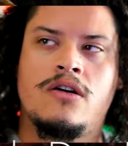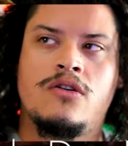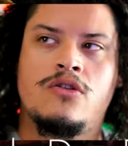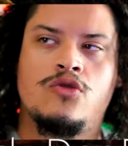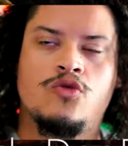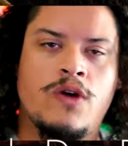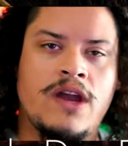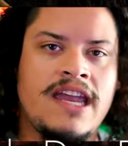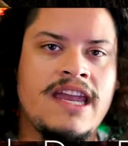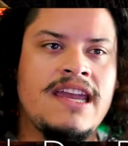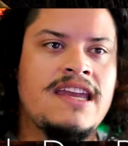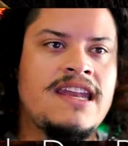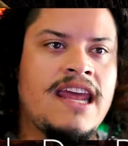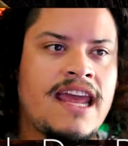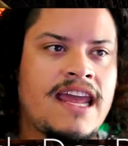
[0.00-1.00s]

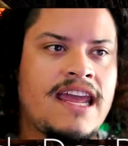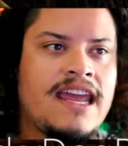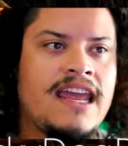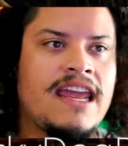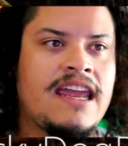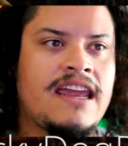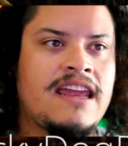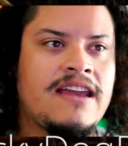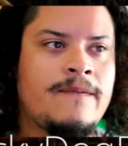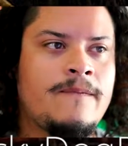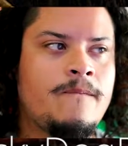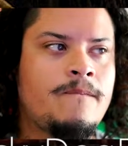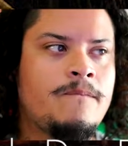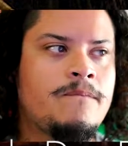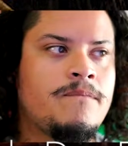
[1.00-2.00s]
grade A
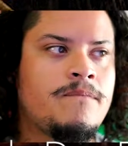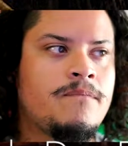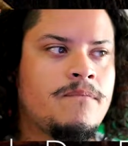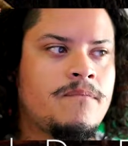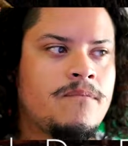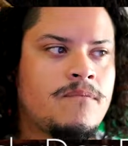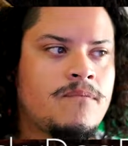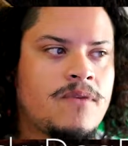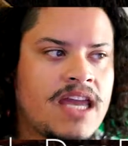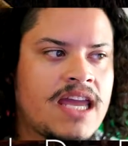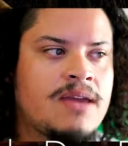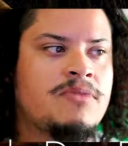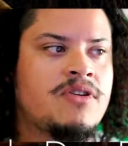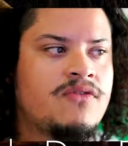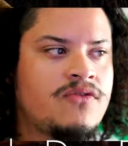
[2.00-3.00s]

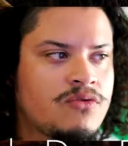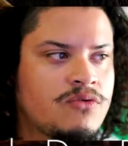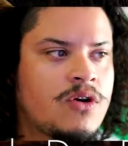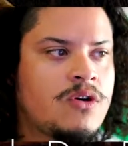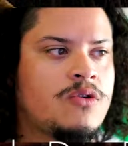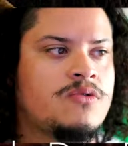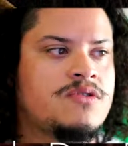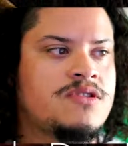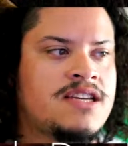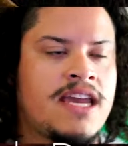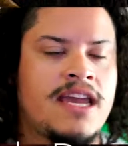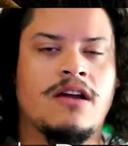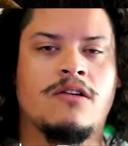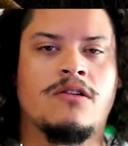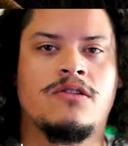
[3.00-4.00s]
Game of Thrones
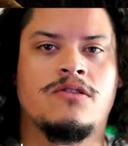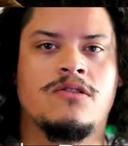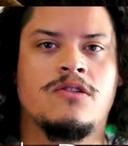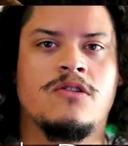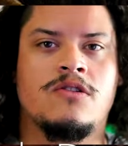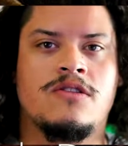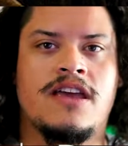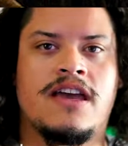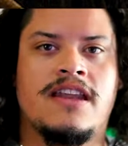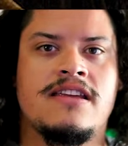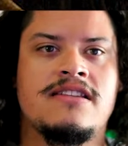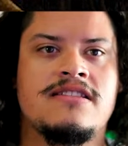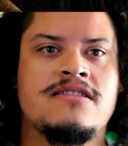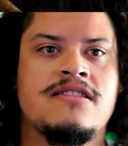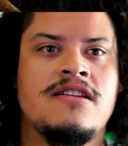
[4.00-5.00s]
character that
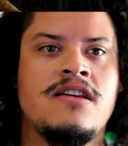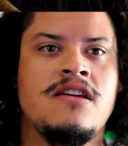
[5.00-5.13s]
is